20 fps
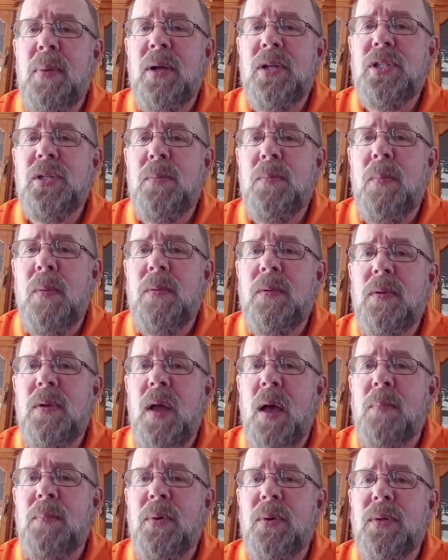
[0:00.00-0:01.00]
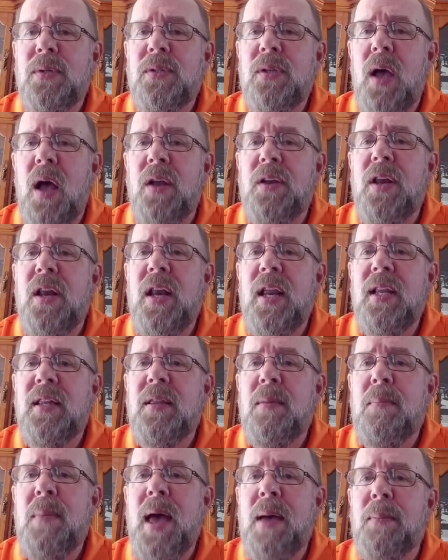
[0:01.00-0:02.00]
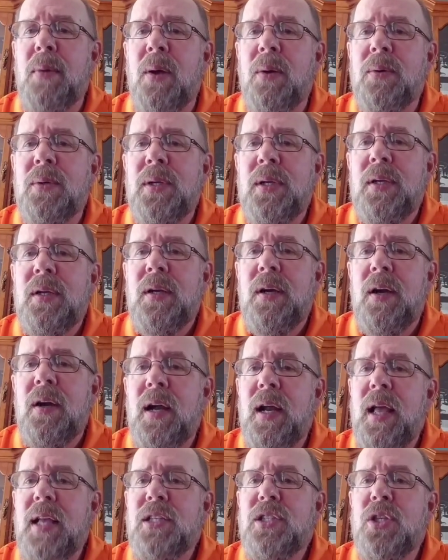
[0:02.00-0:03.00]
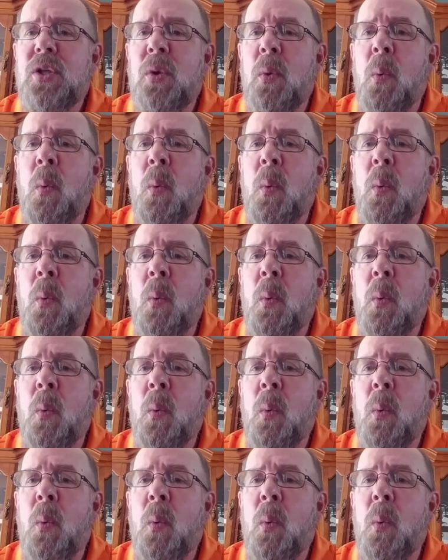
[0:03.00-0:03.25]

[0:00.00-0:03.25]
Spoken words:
bunch of numbers underneath the memo. All right, that's the